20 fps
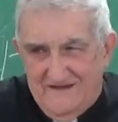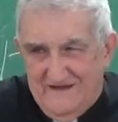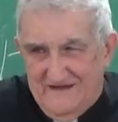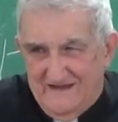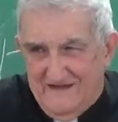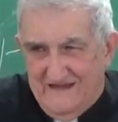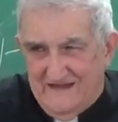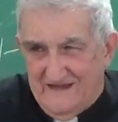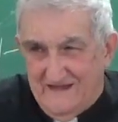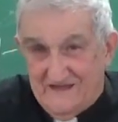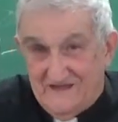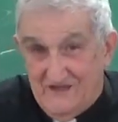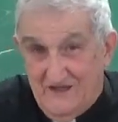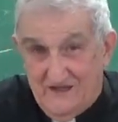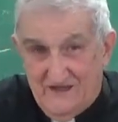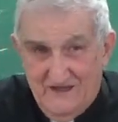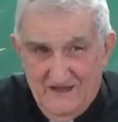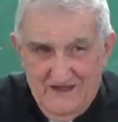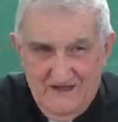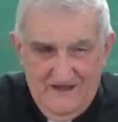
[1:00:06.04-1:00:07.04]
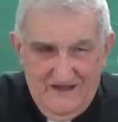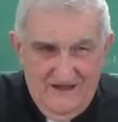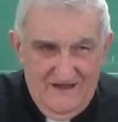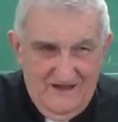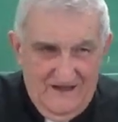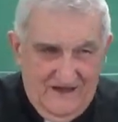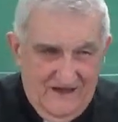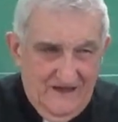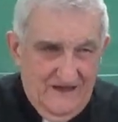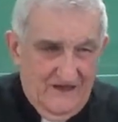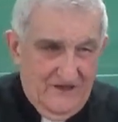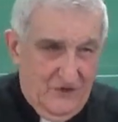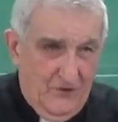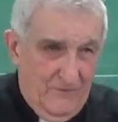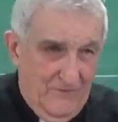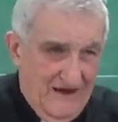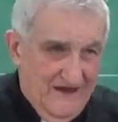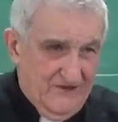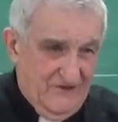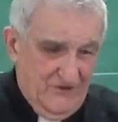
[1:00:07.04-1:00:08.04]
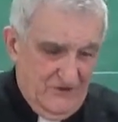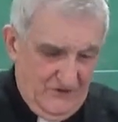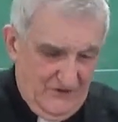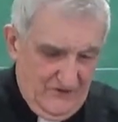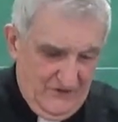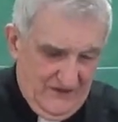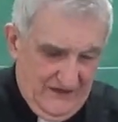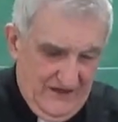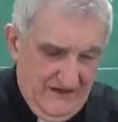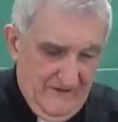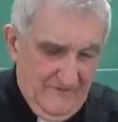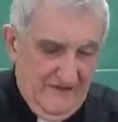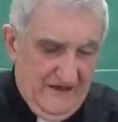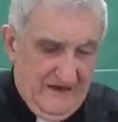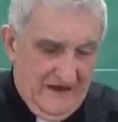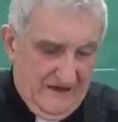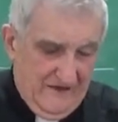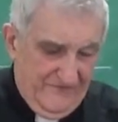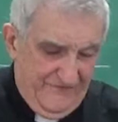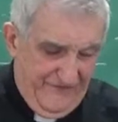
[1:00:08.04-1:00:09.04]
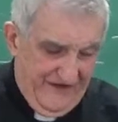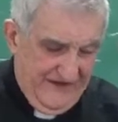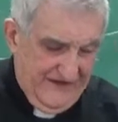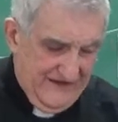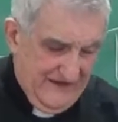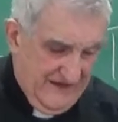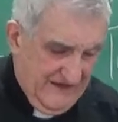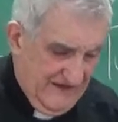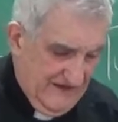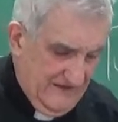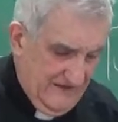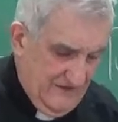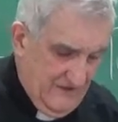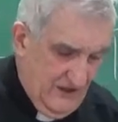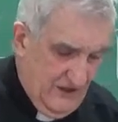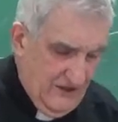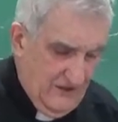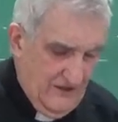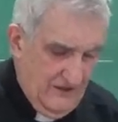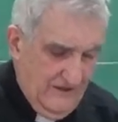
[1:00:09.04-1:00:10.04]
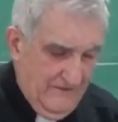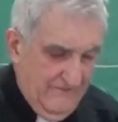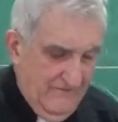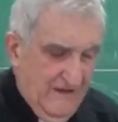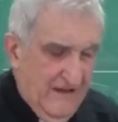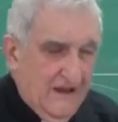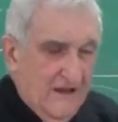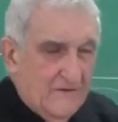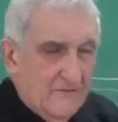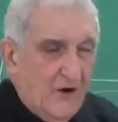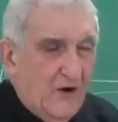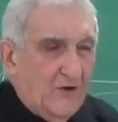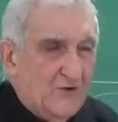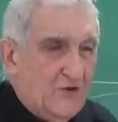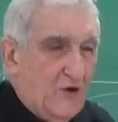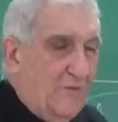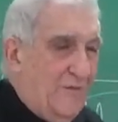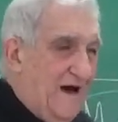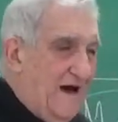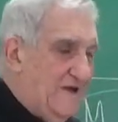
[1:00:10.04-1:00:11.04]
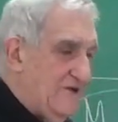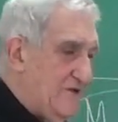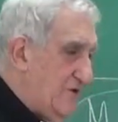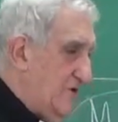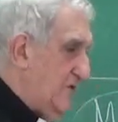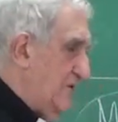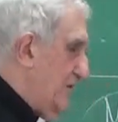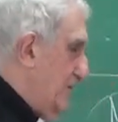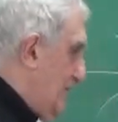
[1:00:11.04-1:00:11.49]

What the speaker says: That is not the mother, okay? And finally, well, the mother,